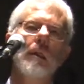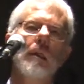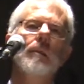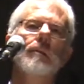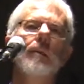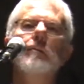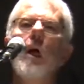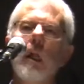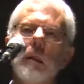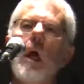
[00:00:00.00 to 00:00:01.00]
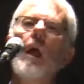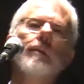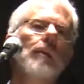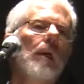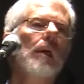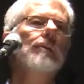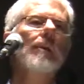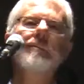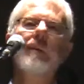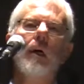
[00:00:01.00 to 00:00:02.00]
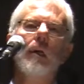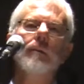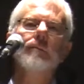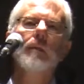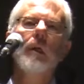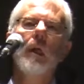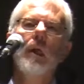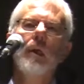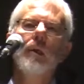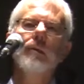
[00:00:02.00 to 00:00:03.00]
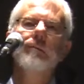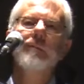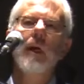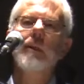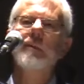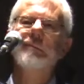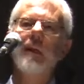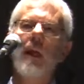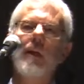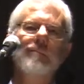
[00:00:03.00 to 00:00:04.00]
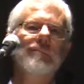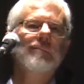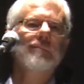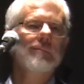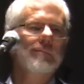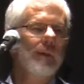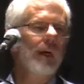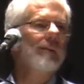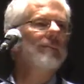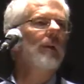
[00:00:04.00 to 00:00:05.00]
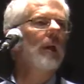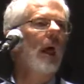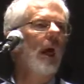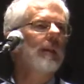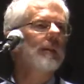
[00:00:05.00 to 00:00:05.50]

So well done to those involved. May the Flame bring more light.